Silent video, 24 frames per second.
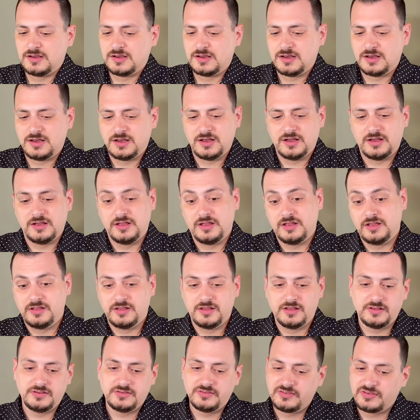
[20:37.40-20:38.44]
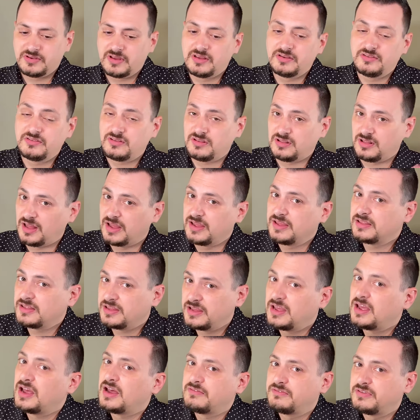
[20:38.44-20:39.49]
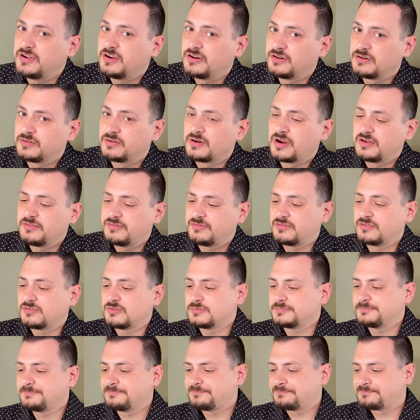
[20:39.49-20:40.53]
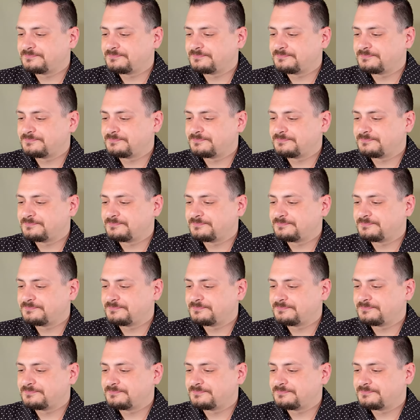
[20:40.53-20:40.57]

Uh, it's a slightly heavier rifle,